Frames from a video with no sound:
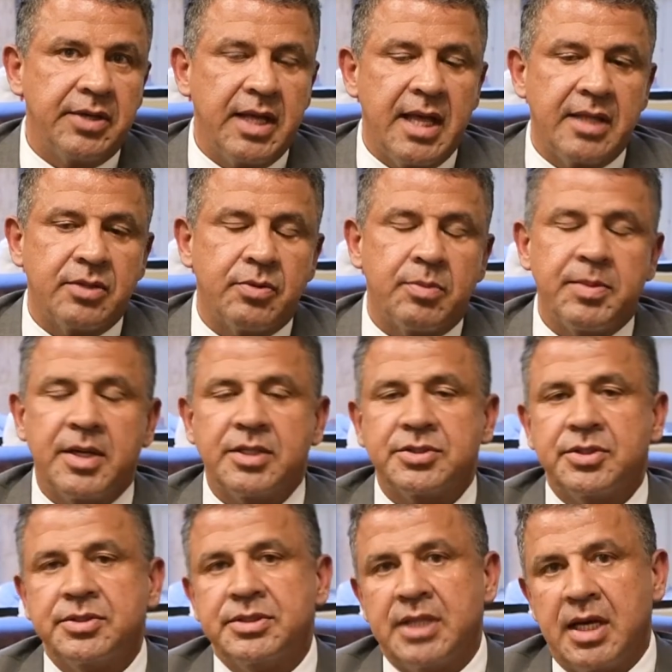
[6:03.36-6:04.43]
it and the
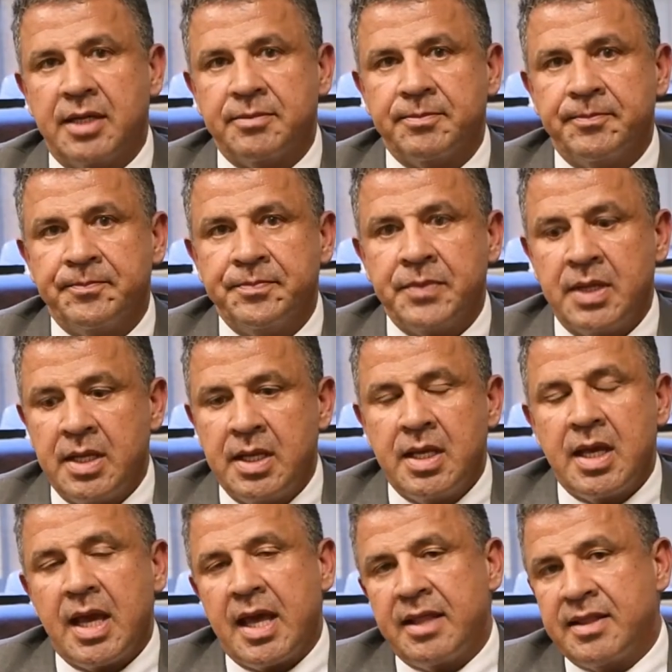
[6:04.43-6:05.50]
repairs are done.
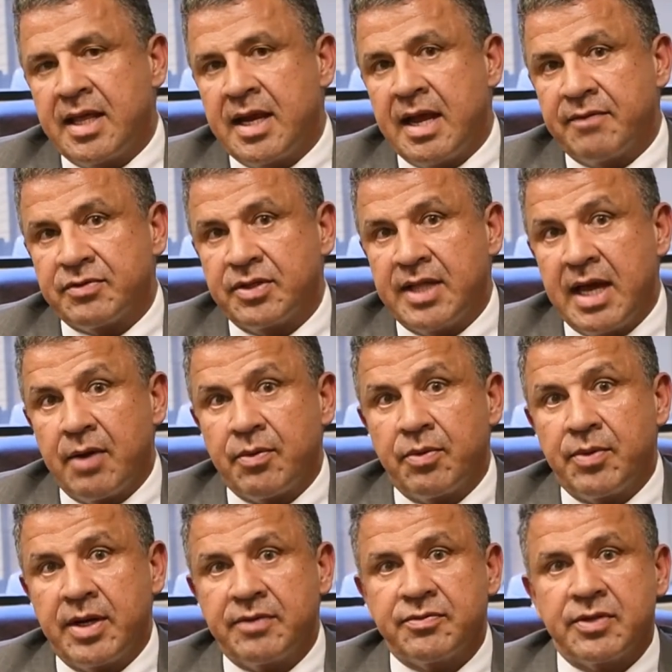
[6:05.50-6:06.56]
And then after that,
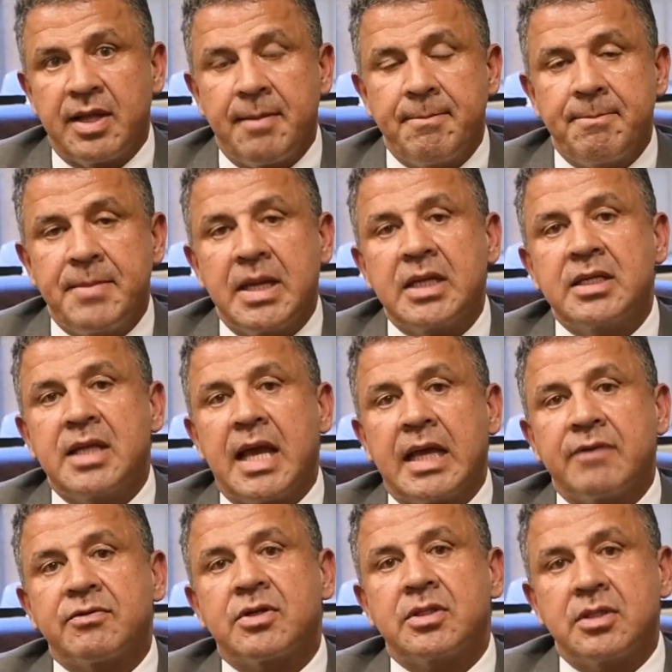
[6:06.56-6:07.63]
we're ready for that big
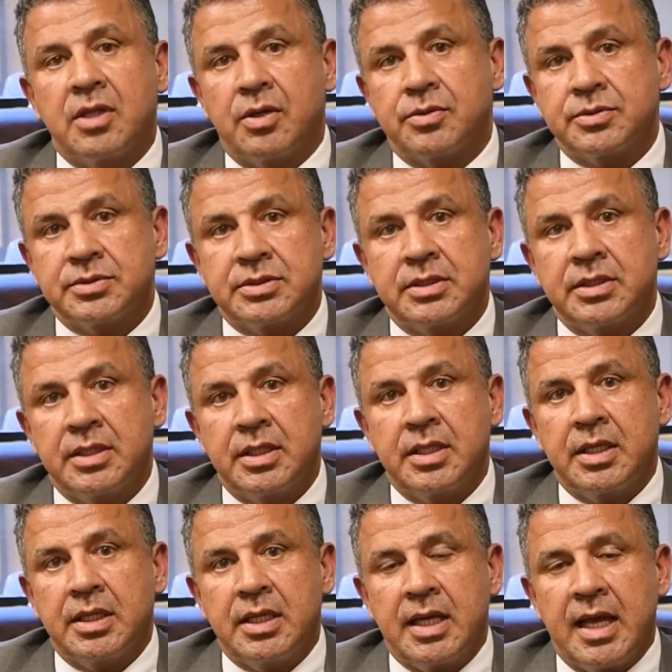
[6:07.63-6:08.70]
day of close.
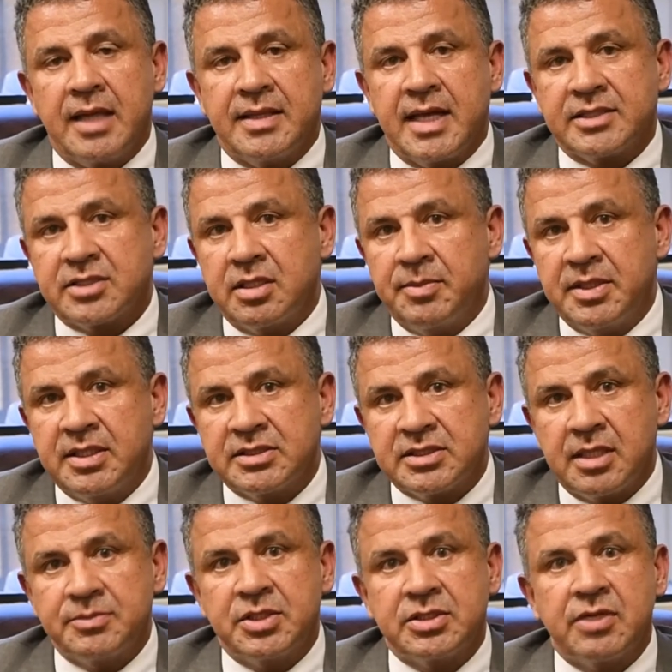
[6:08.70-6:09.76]
And that's going to be the
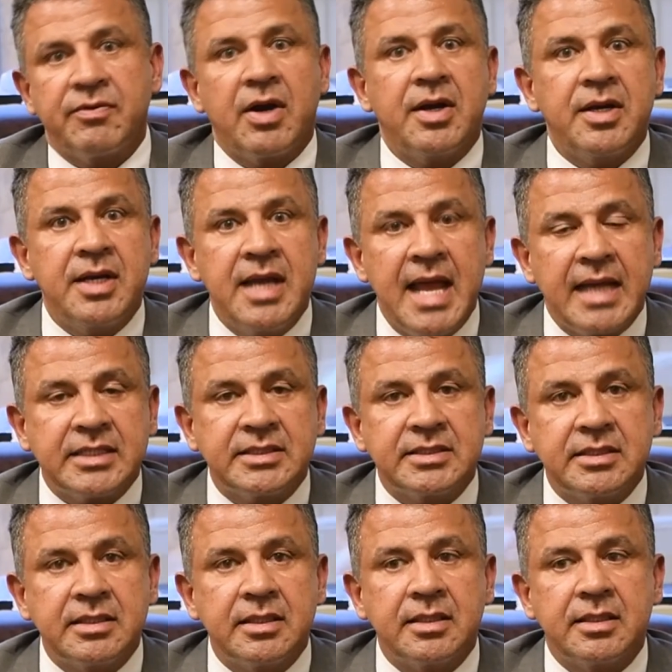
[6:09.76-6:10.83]
subject of our
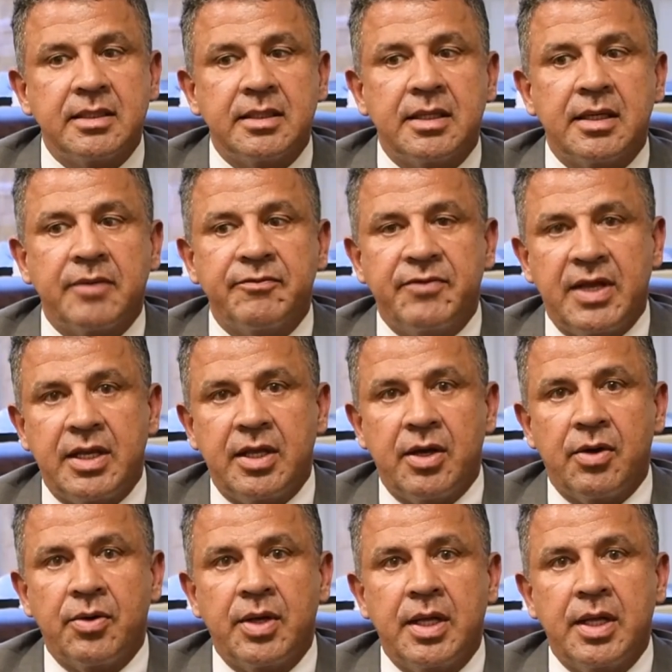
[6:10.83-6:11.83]
next video,